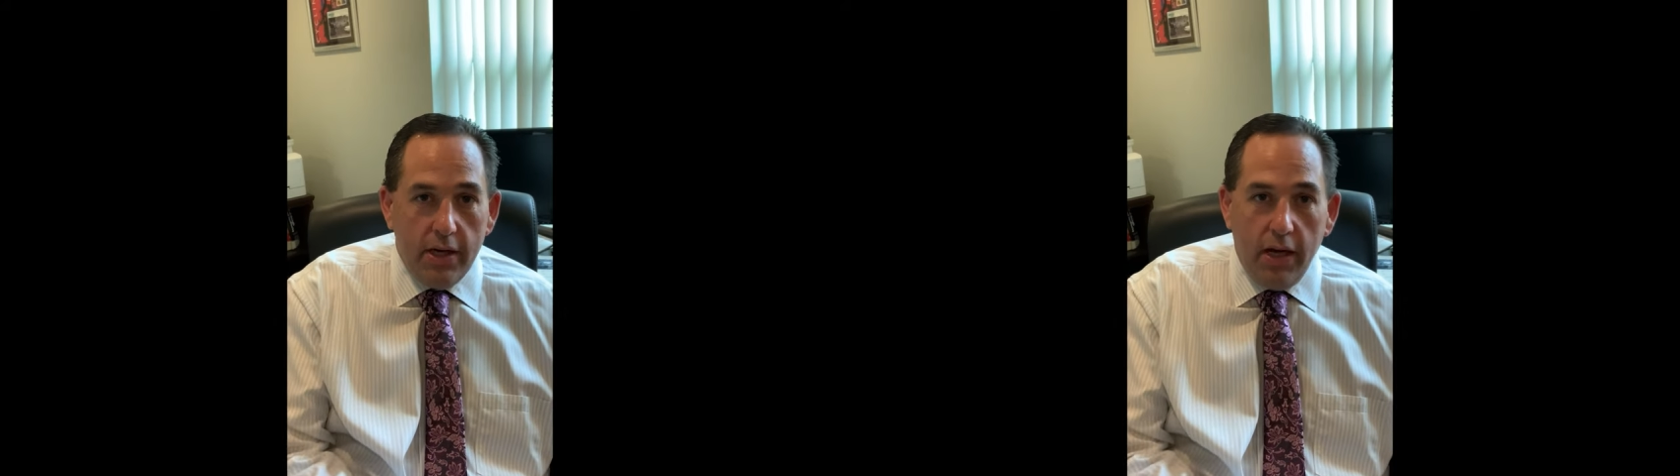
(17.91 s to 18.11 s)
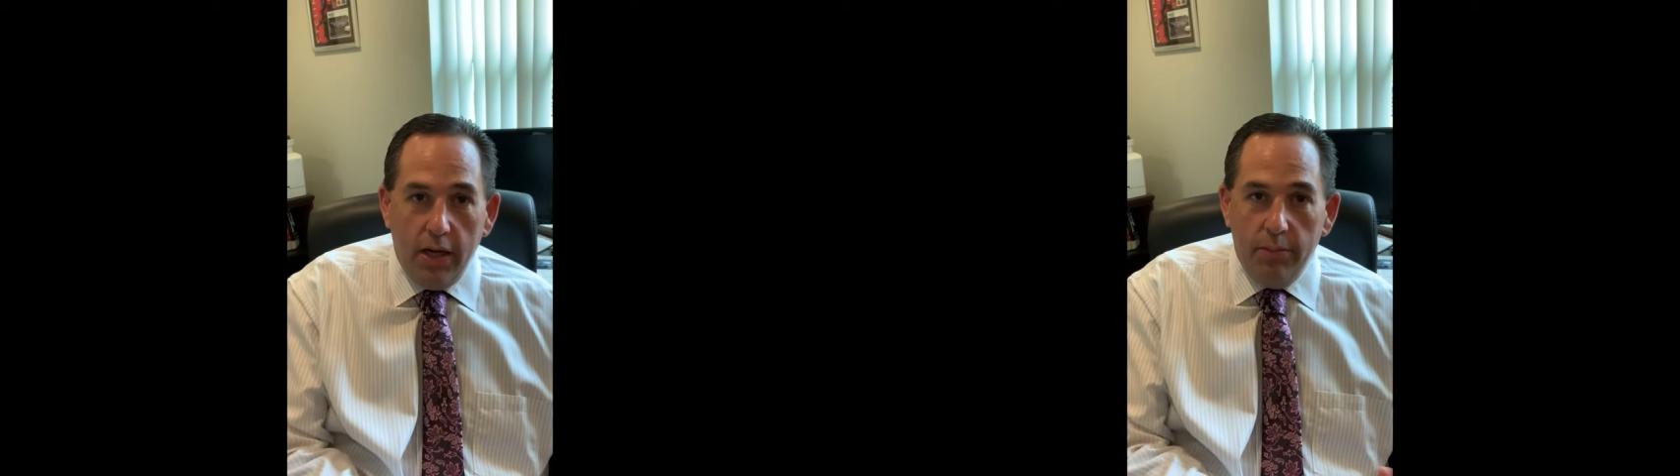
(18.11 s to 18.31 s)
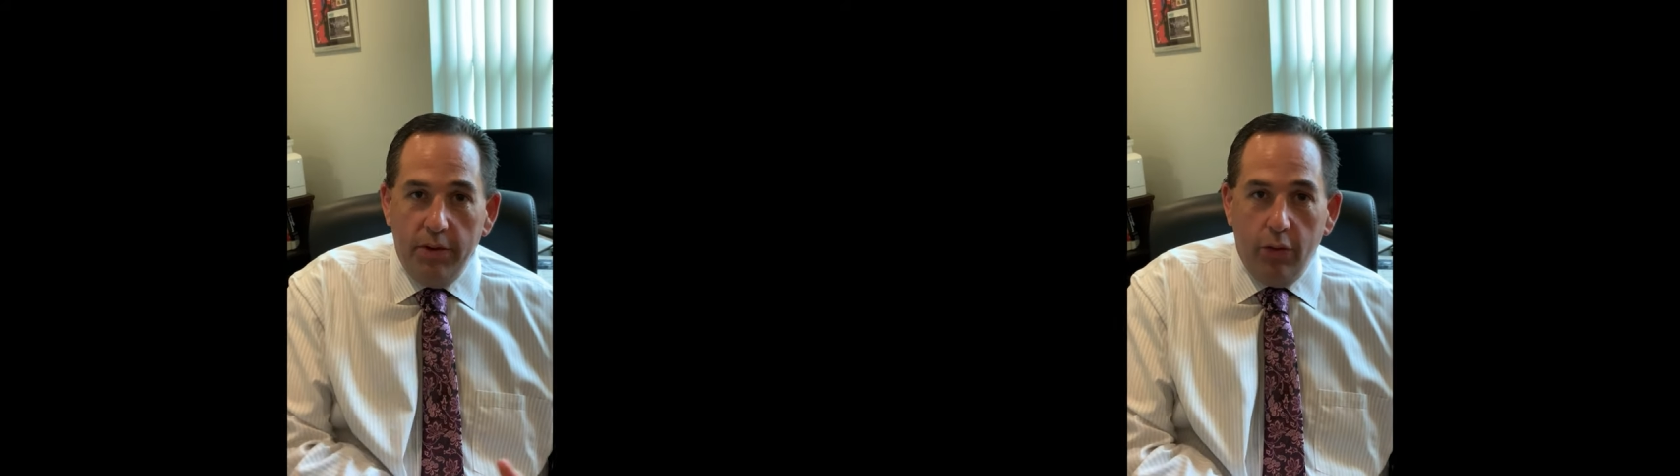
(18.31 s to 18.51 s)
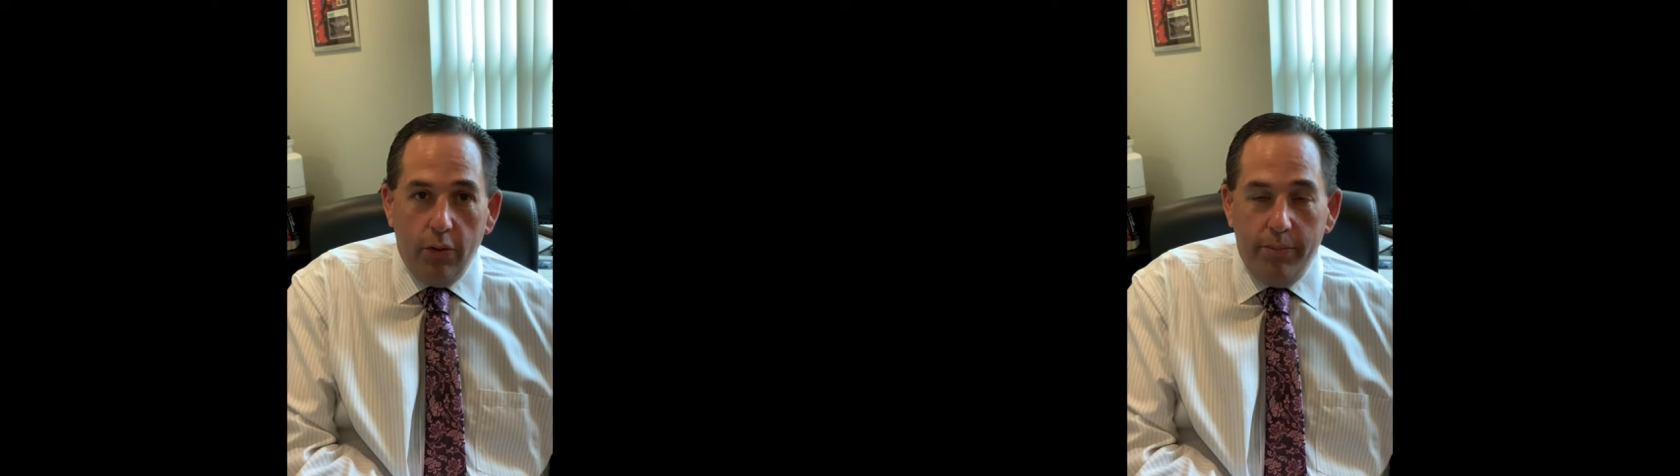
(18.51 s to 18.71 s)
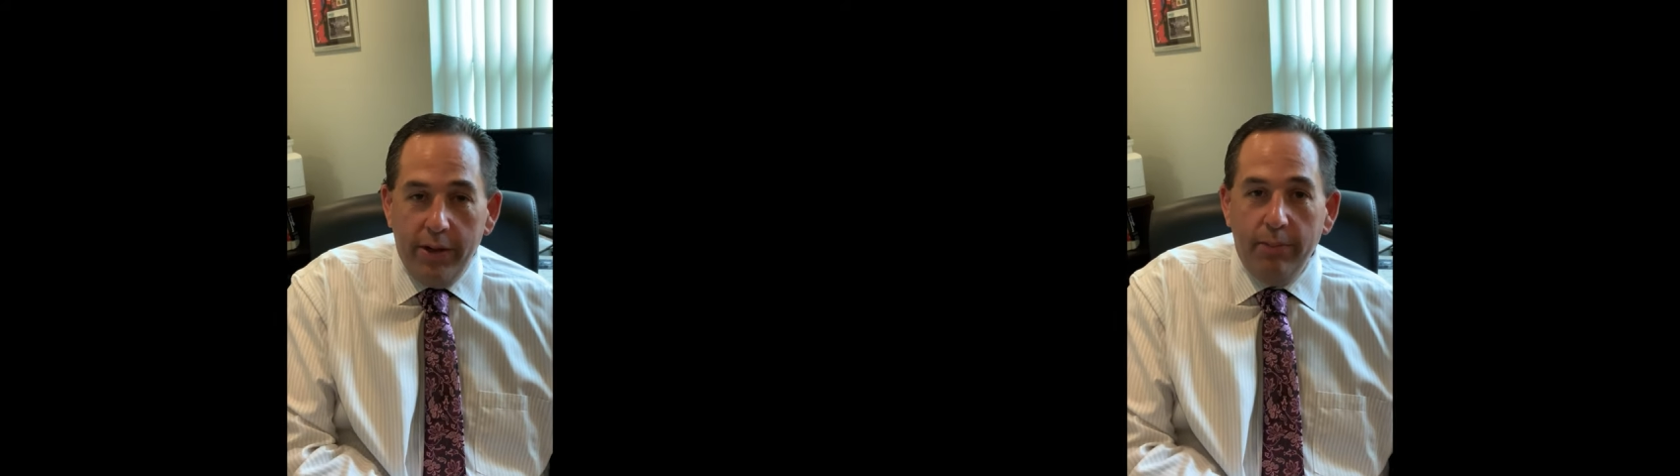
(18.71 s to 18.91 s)

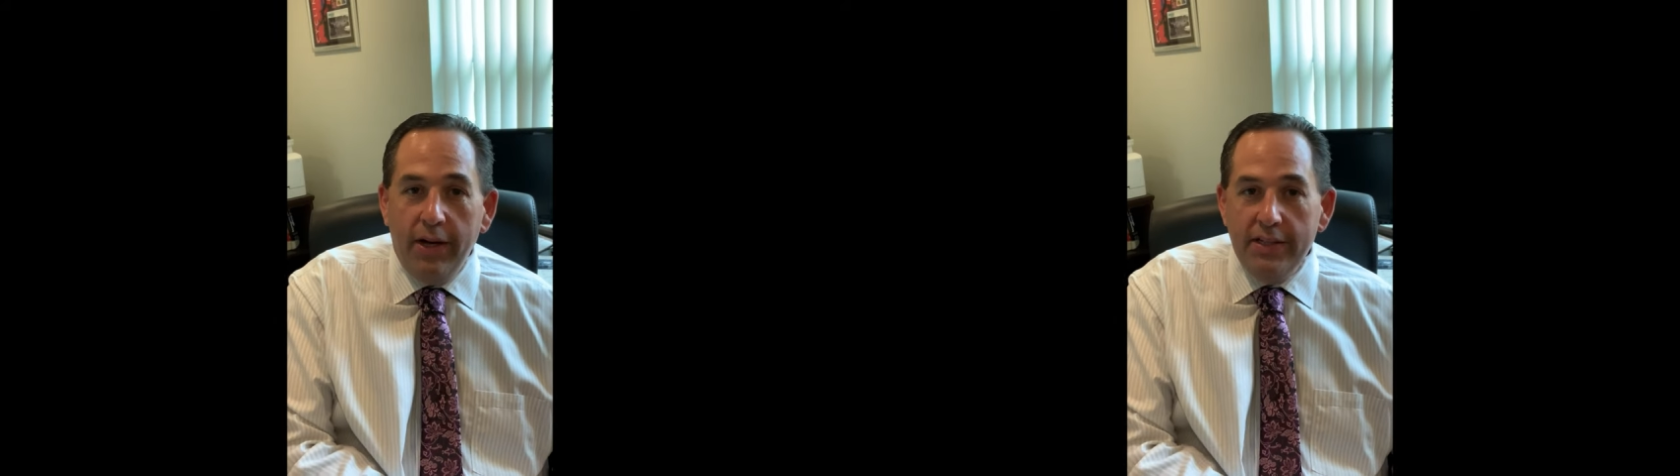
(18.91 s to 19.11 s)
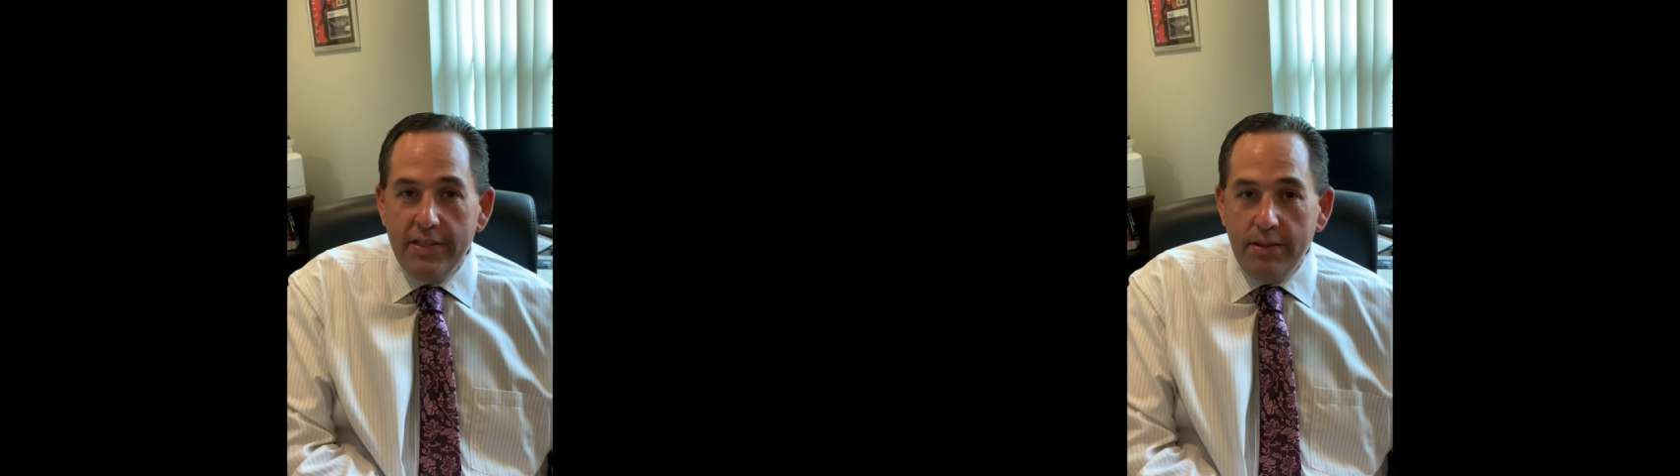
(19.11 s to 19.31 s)
or minimizing the